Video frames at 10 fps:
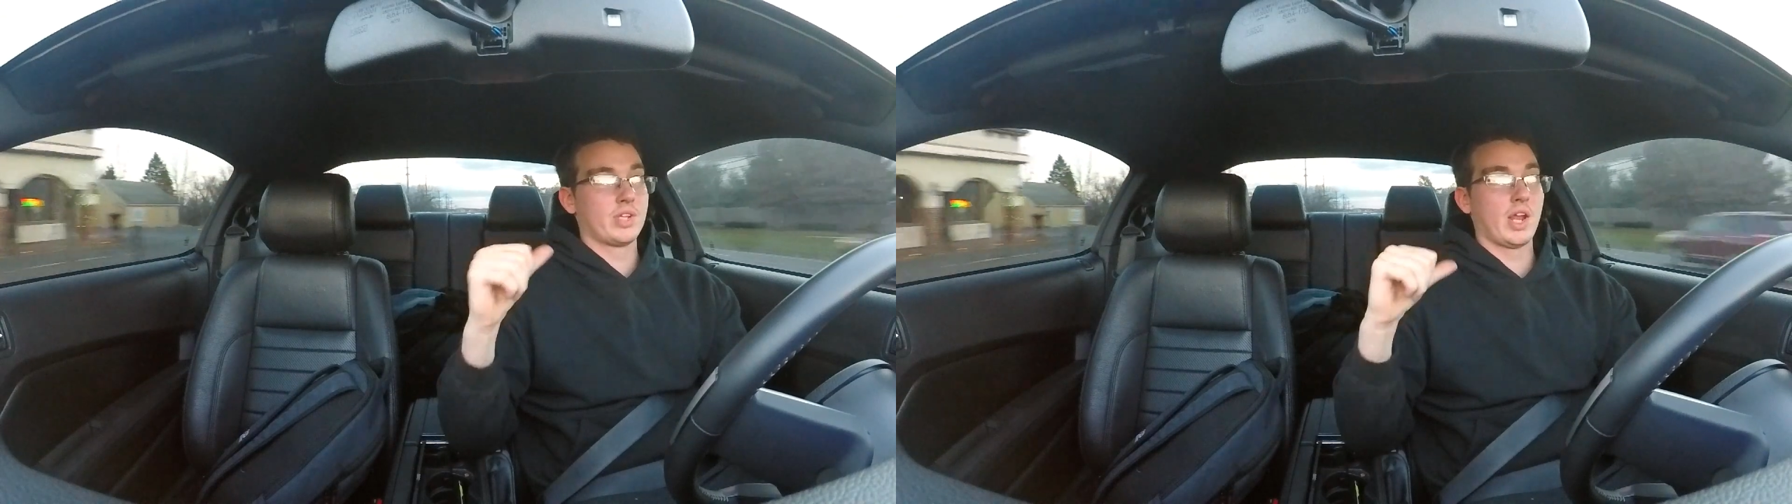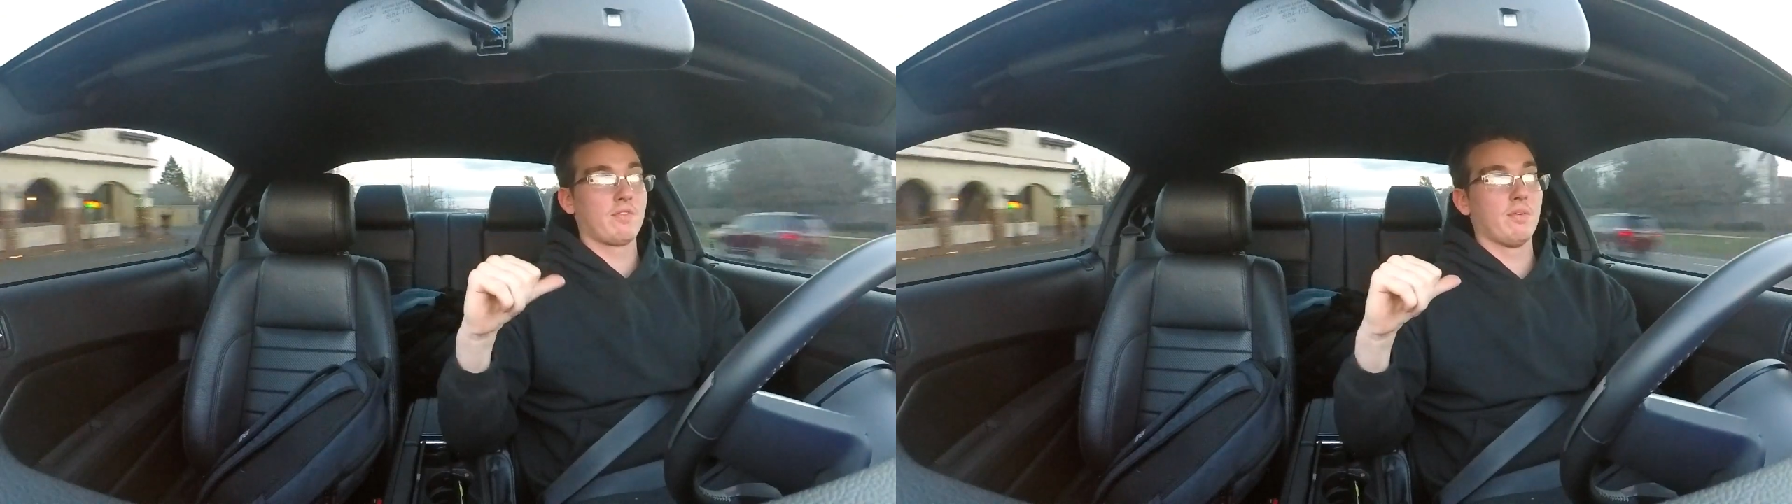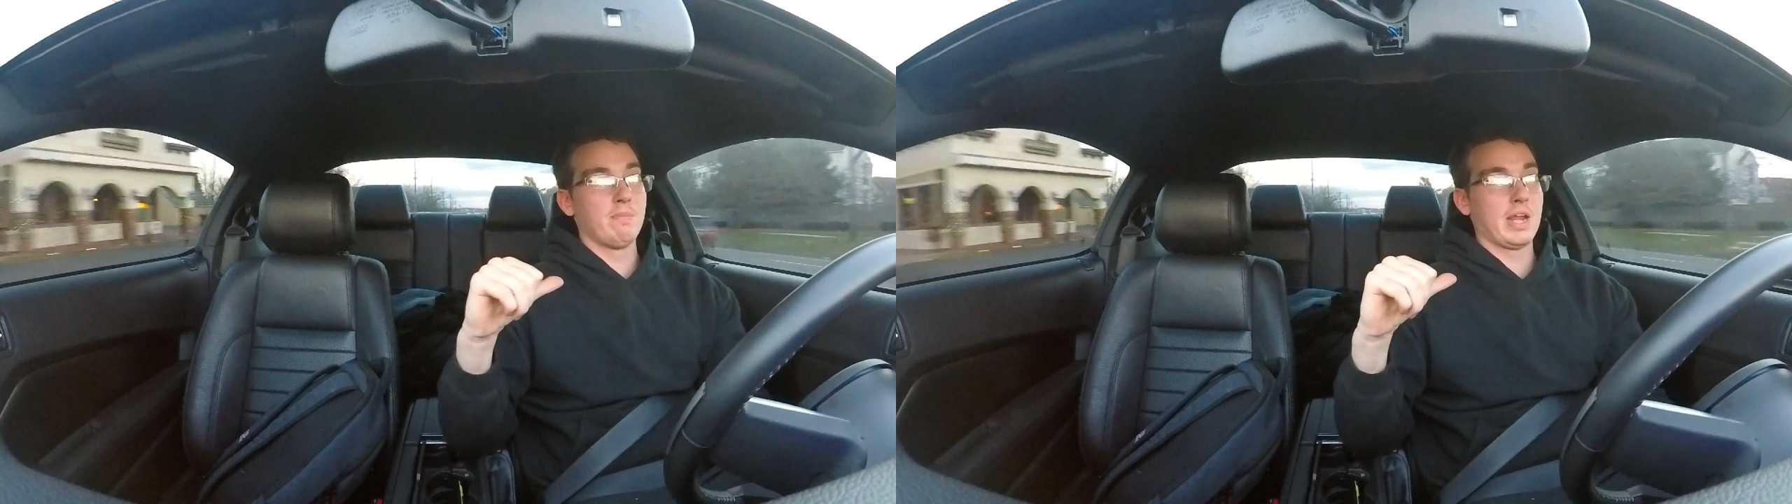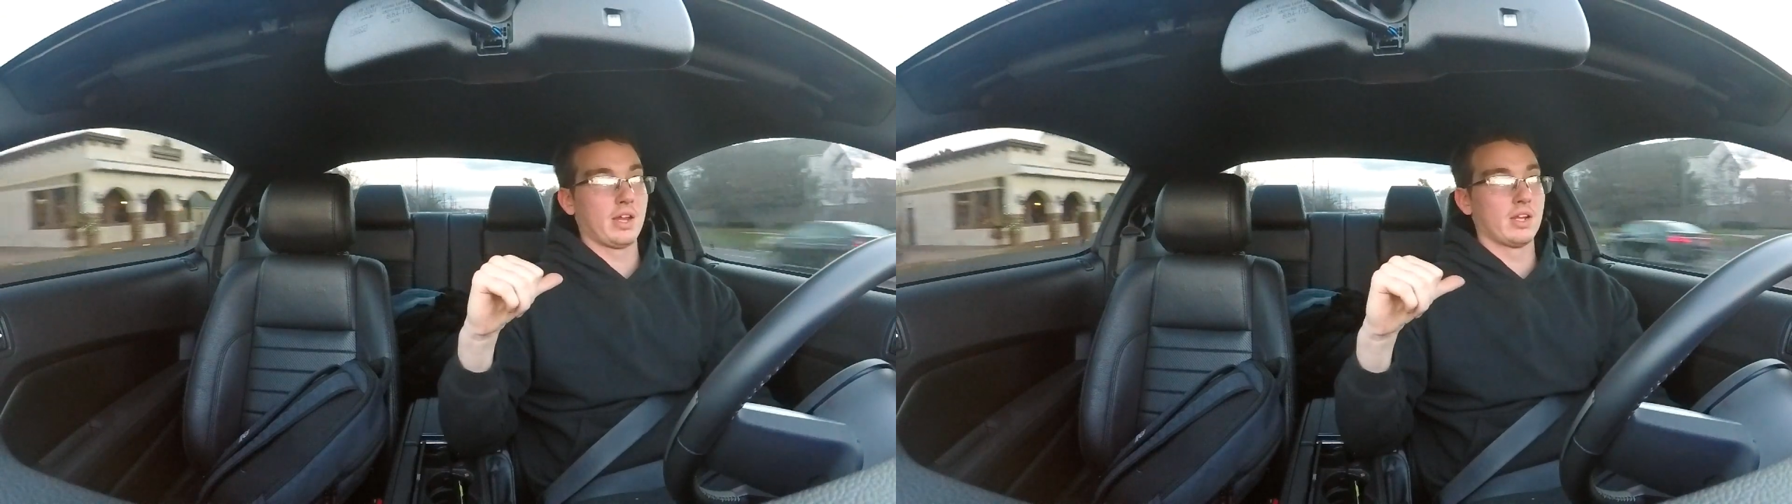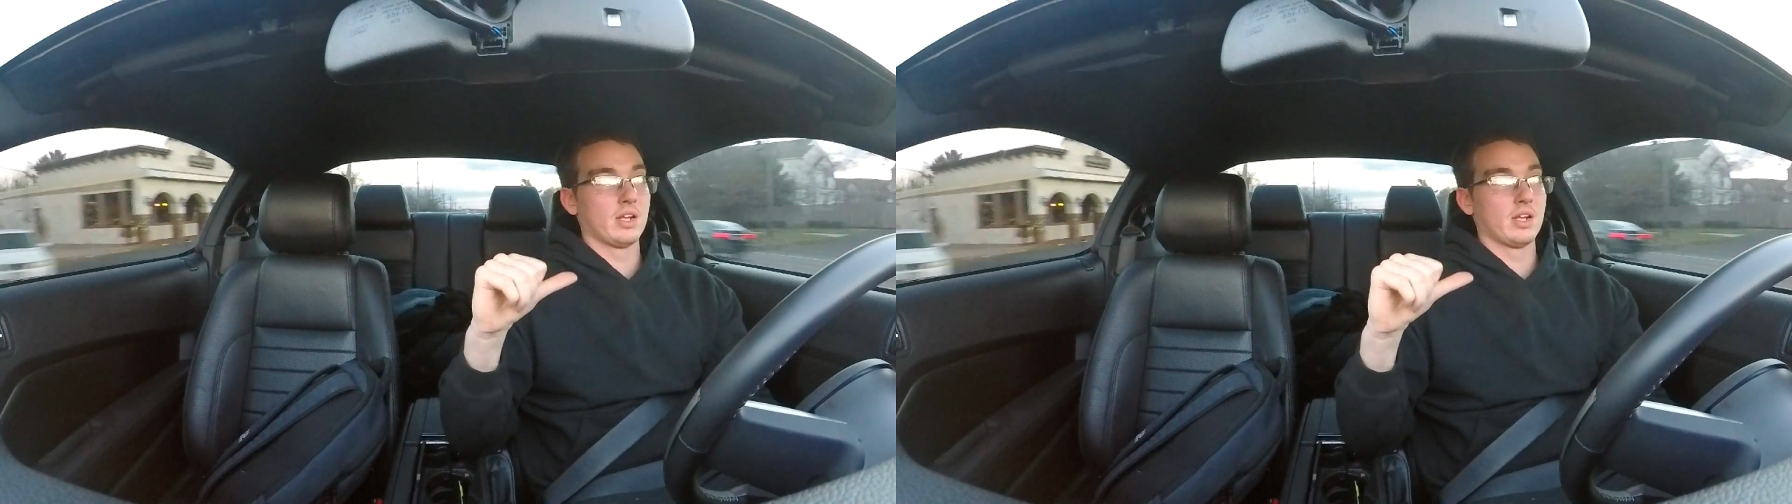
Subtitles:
Take from me,